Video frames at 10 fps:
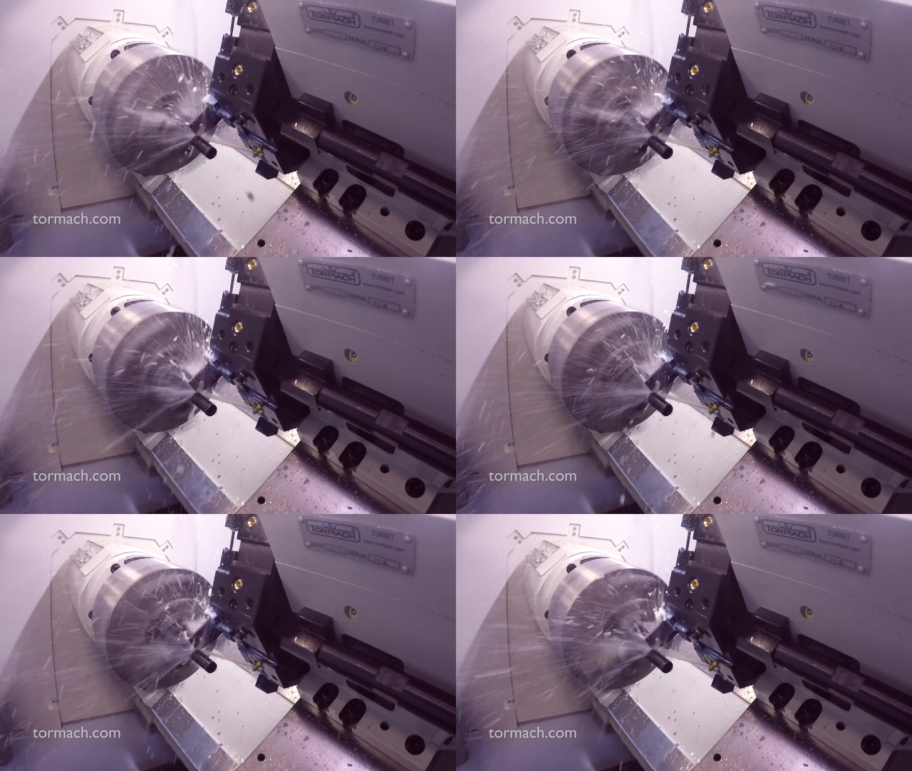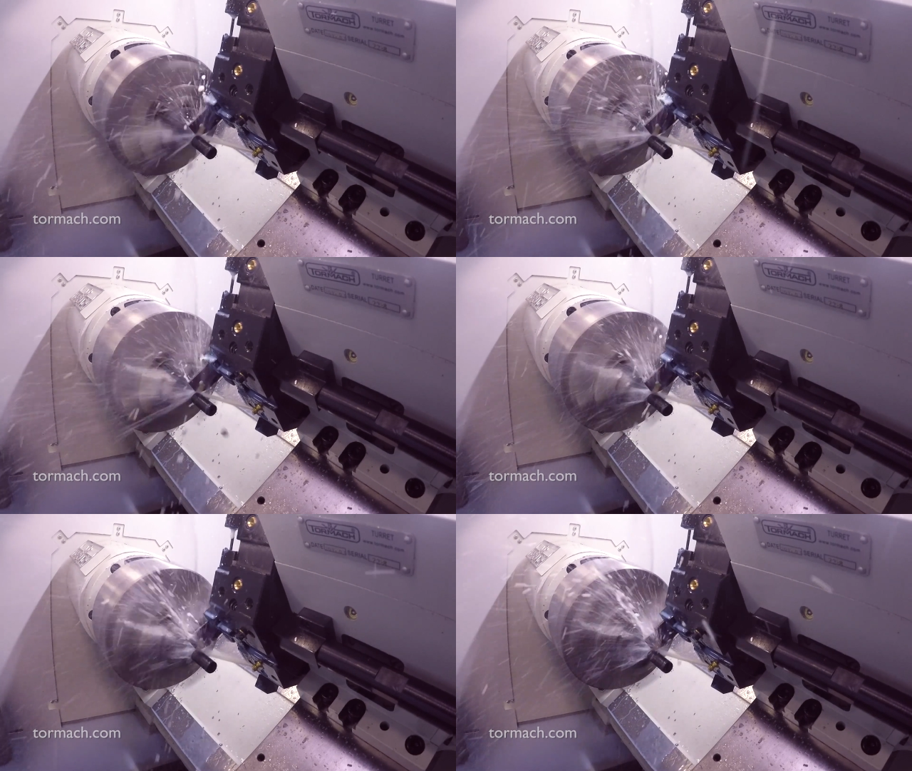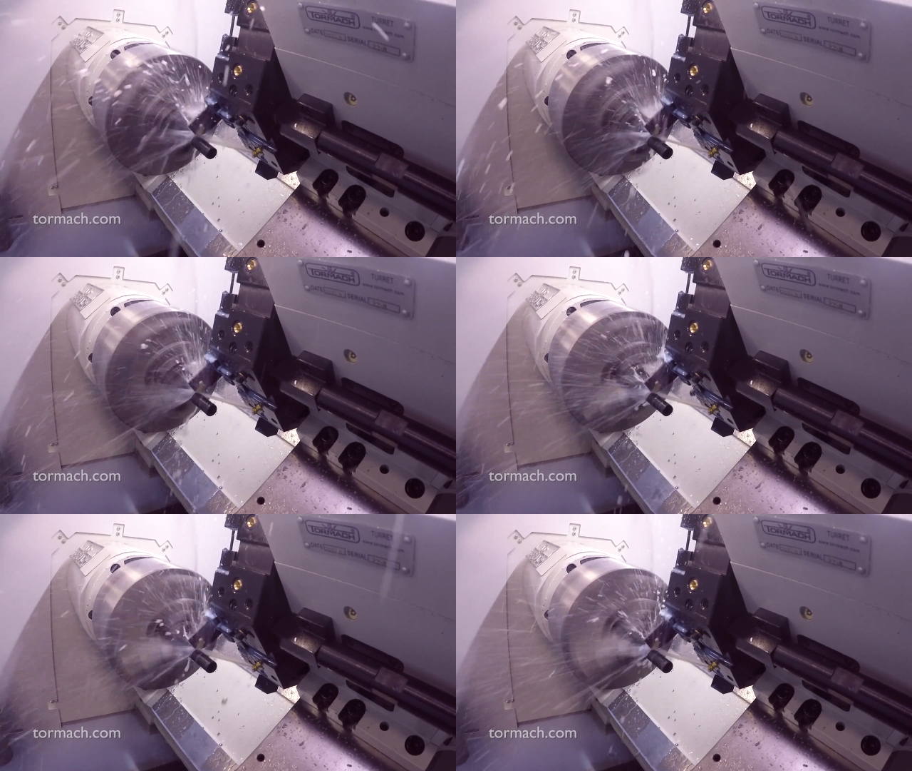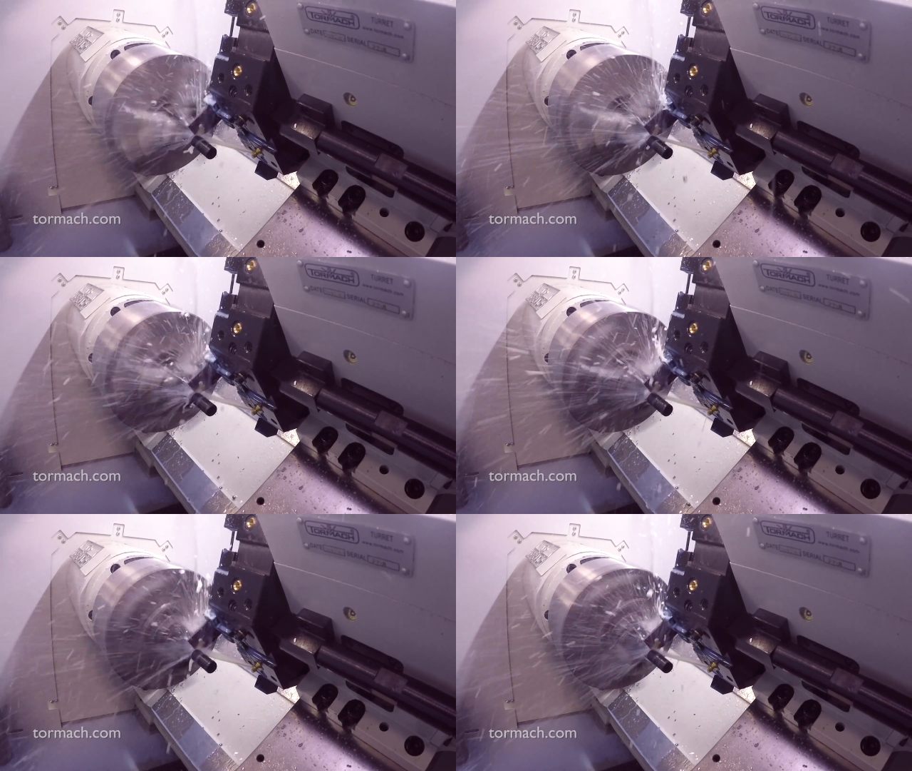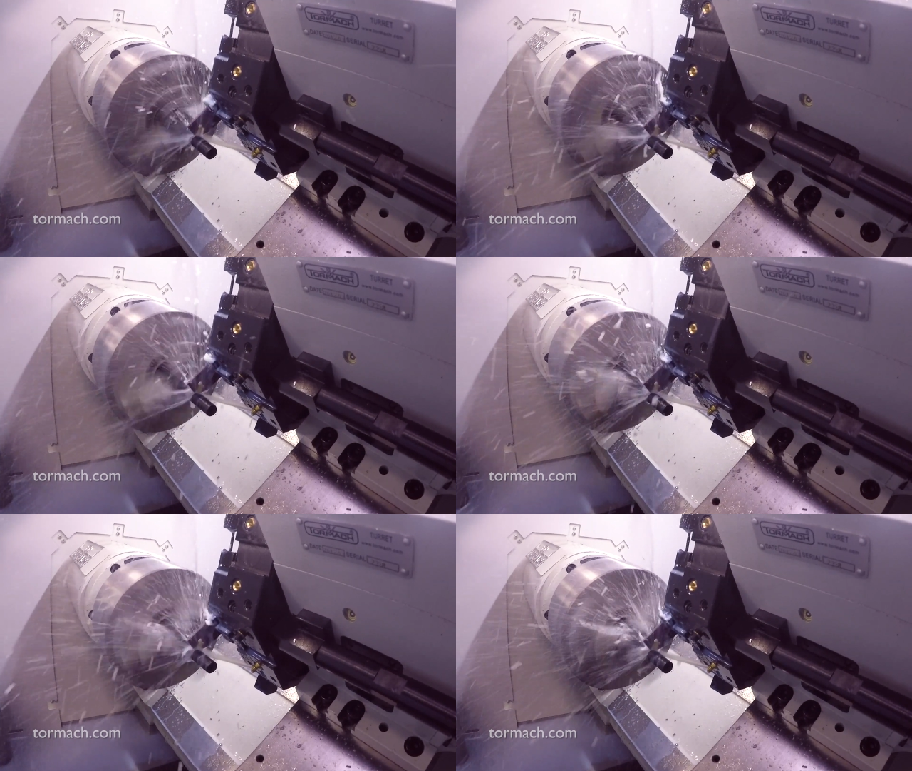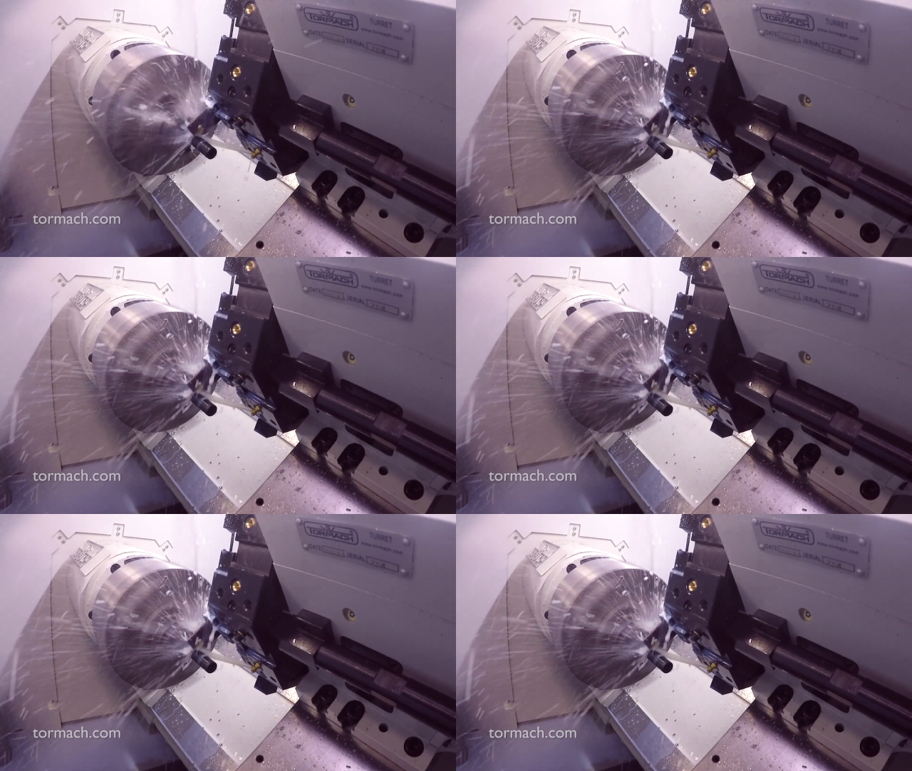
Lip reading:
(no speaker visible)